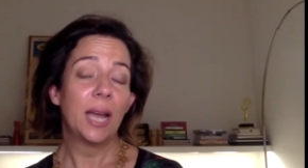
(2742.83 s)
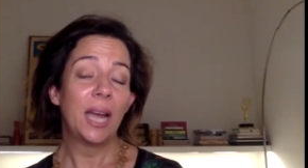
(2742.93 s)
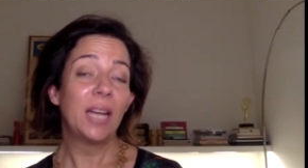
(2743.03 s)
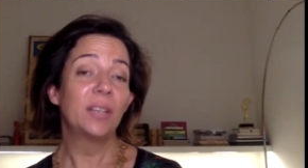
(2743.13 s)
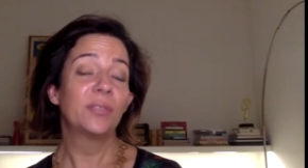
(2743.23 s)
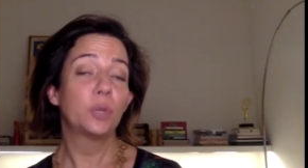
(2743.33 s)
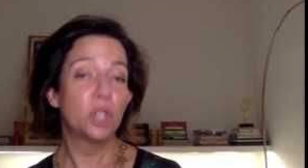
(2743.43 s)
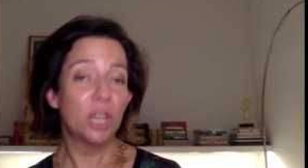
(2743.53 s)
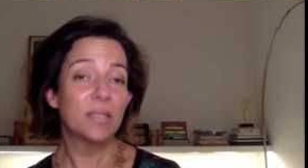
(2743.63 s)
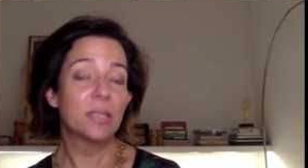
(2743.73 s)
and for
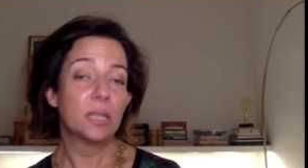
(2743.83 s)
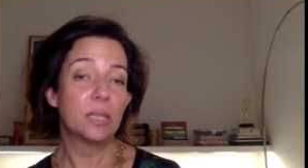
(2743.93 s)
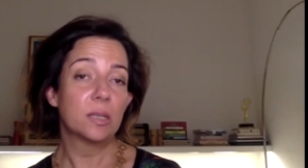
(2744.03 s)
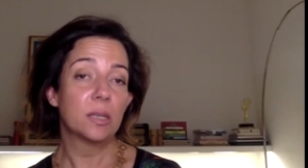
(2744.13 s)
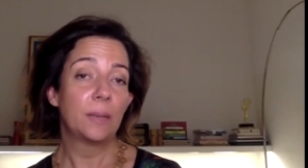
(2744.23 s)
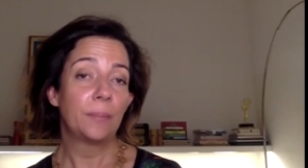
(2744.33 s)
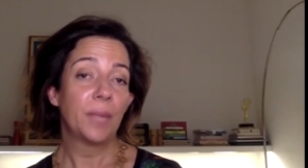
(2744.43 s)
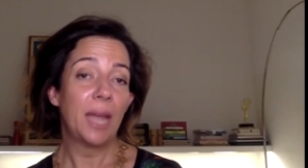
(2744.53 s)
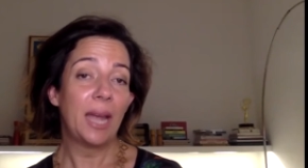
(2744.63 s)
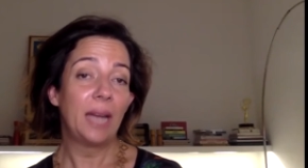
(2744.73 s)
justice,
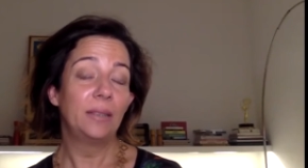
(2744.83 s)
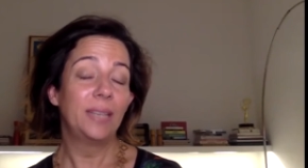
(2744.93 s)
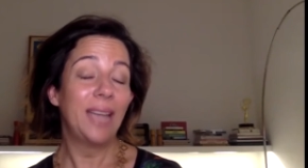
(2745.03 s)
and the